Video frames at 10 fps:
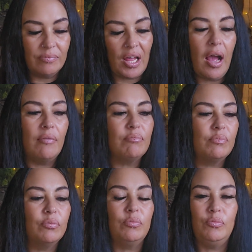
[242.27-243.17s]
like,
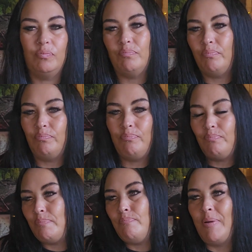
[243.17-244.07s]

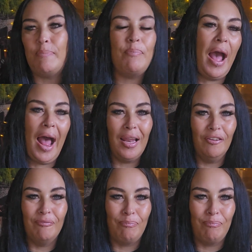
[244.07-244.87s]
big pile of